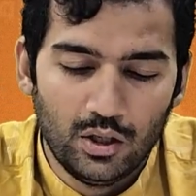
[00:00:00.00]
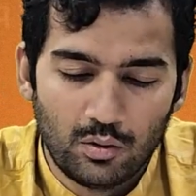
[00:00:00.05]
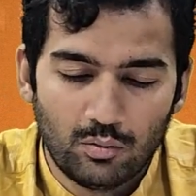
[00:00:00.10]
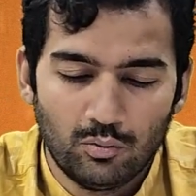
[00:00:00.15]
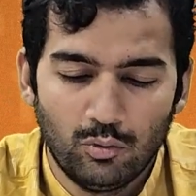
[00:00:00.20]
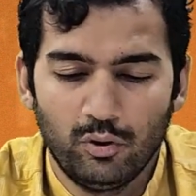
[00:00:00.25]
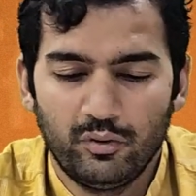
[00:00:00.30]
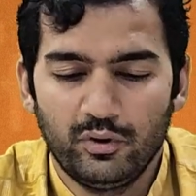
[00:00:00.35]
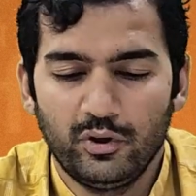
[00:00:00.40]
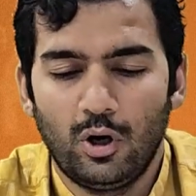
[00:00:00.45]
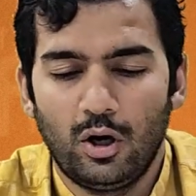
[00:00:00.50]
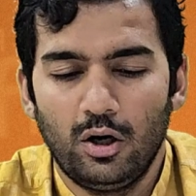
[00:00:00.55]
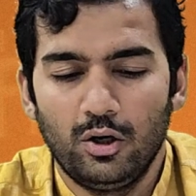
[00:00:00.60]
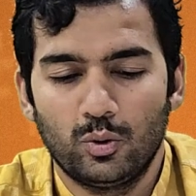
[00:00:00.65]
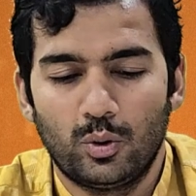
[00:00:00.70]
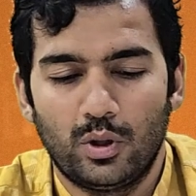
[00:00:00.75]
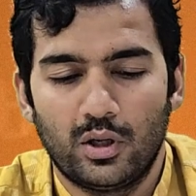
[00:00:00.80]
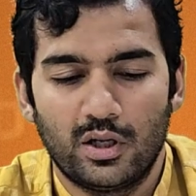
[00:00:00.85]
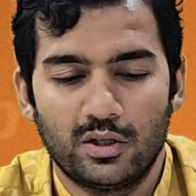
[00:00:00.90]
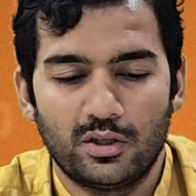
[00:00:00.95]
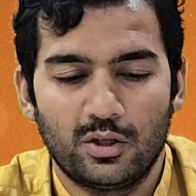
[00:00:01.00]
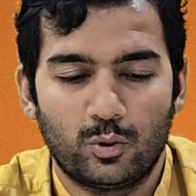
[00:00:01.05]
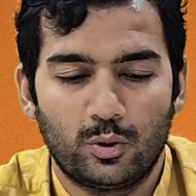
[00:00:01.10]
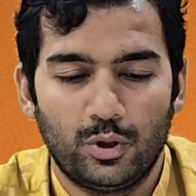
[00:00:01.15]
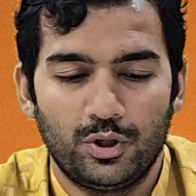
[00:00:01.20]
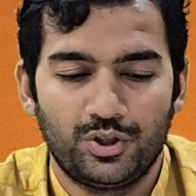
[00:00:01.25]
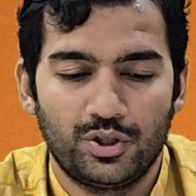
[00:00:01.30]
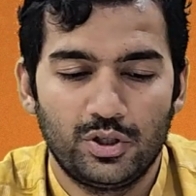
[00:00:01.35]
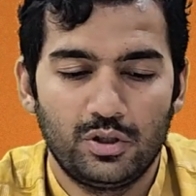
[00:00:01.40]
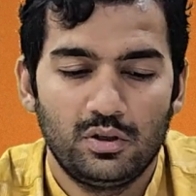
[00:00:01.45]
Moving on to another
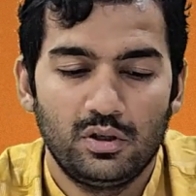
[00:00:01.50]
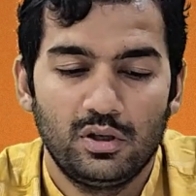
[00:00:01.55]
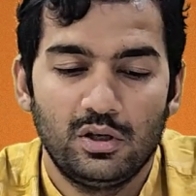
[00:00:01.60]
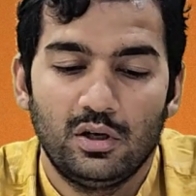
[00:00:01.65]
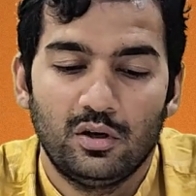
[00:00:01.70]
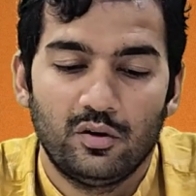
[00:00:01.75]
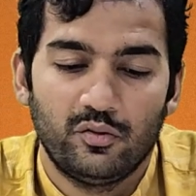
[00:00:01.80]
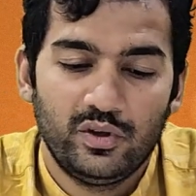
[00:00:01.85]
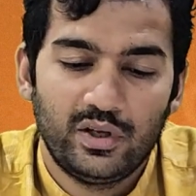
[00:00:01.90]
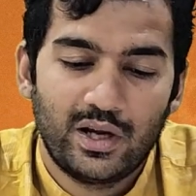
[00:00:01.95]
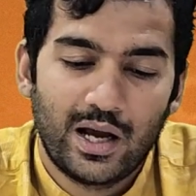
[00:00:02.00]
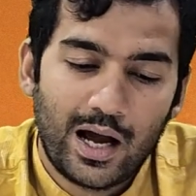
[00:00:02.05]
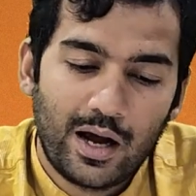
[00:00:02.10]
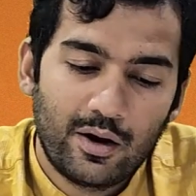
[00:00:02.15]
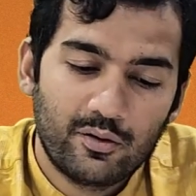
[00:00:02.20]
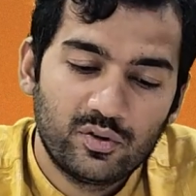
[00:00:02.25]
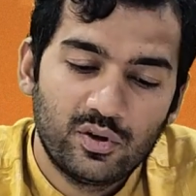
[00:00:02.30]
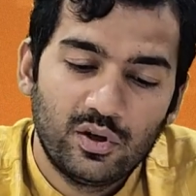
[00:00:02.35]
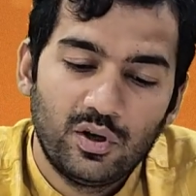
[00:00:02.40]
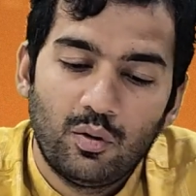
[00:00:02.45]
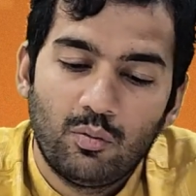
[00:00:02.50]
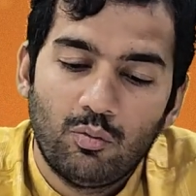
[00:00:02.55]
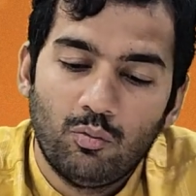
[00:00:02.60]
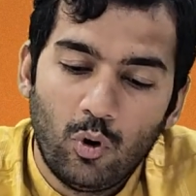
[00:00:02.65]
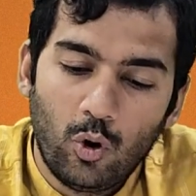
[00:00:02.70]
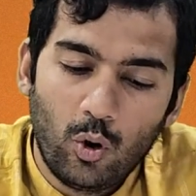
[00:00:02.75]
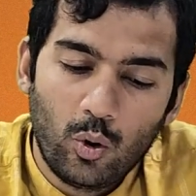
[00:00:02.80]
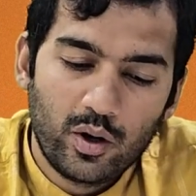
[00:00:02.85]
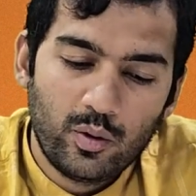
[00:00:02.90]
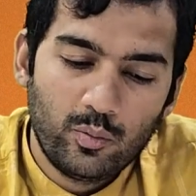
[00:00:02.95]
question, we have
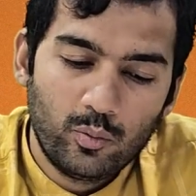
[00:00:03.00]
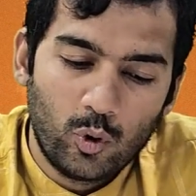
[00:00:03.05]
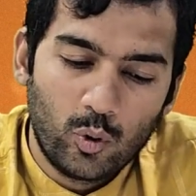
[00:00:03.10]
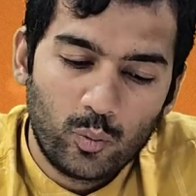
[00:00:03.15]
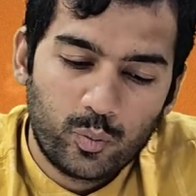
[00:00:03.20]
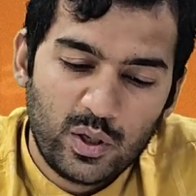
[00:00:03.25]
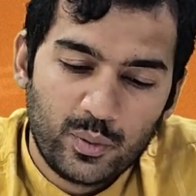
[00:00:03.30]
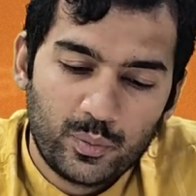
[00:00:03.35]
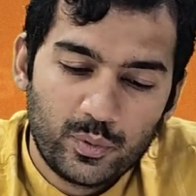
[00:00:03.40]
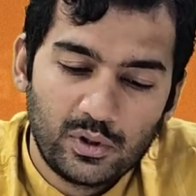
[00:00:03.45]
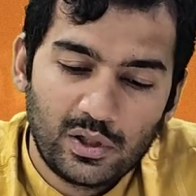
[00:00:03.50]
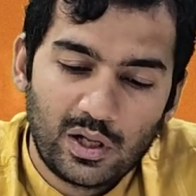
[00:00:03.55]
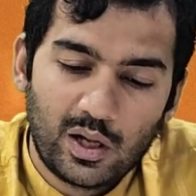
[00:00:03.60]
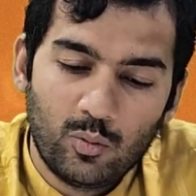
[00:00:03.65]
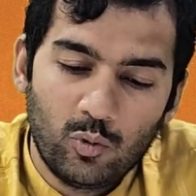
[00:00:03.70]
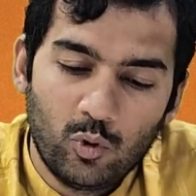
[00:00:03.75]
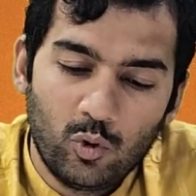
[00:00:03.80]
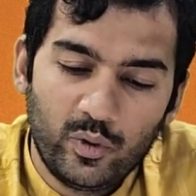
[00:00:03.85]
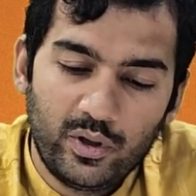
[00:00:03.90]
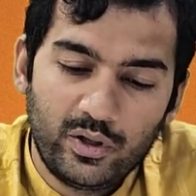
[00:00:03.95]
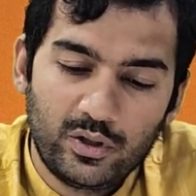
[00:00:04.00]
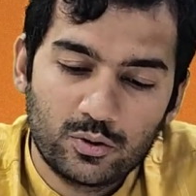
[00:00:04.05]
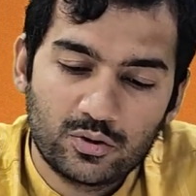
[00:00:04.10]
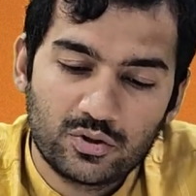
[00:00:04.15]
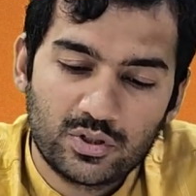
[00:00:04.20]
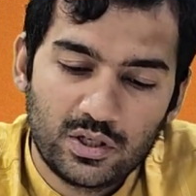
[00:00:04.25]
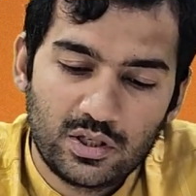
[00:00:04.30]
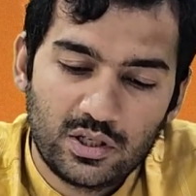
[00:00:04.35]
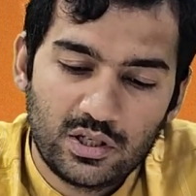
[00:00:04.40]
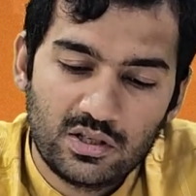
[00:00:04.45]
more and more people are moving to
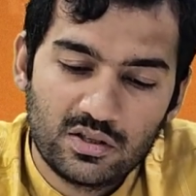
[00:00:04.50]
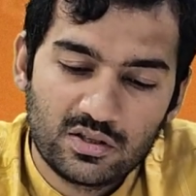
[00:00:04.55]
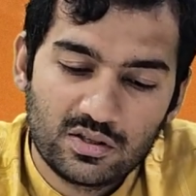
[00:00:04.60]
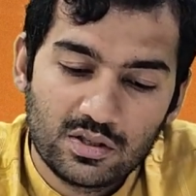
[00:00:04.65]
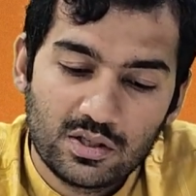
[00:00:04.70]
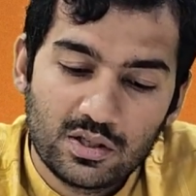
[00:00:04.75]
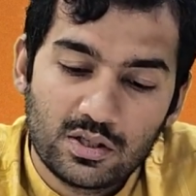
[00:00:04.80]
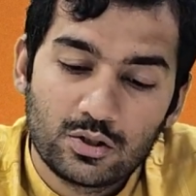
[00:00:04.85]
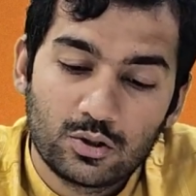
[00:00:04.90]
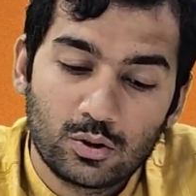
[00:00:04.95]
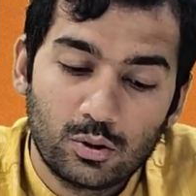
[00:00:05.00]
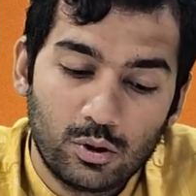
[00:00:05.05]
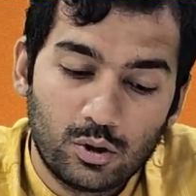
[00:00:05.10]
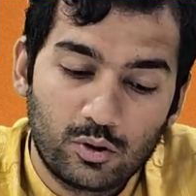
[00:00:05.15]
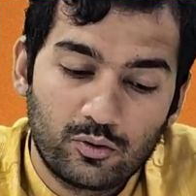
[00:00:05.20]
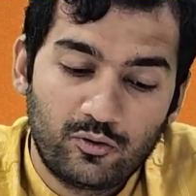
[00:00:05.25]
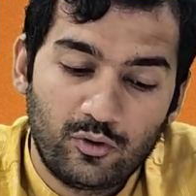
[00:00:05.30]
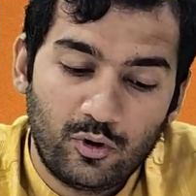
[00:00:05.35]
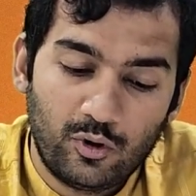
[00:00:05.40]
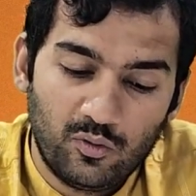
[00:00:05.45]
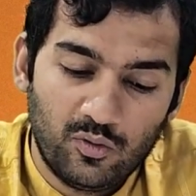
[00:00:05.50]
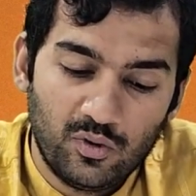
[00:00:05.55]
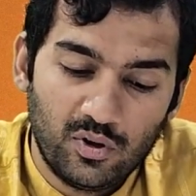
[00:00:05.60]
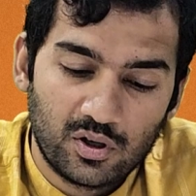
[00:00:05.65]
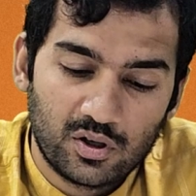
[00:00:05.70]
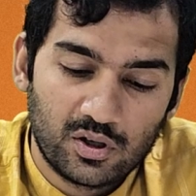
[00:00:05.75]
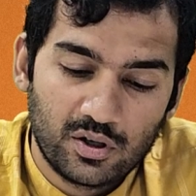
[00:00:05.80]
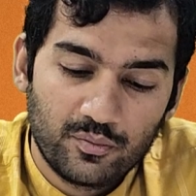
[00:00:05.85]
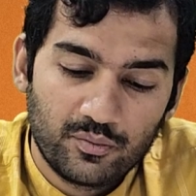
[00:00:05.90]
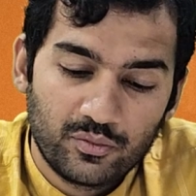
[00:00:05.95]
cities to look for work.